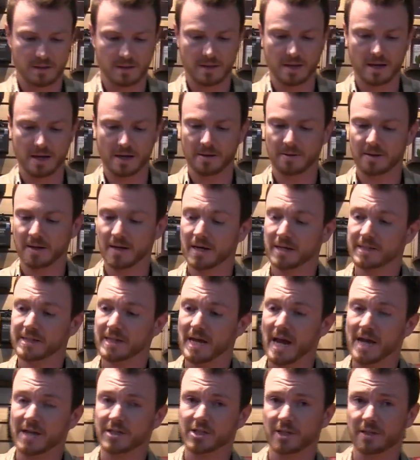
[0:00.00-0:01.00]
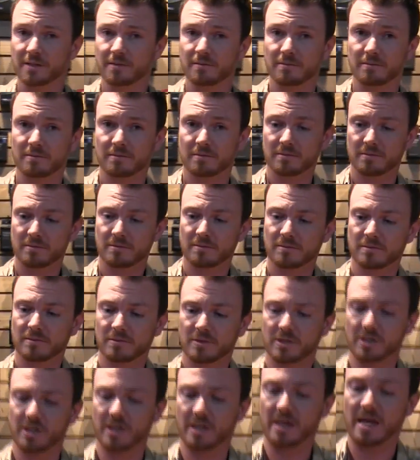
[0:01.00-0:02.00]
Then I'm going to attach it
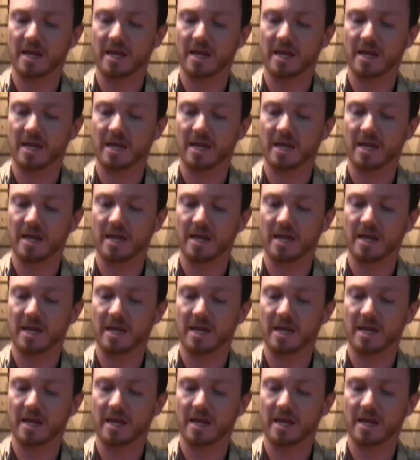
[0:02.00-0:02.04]
to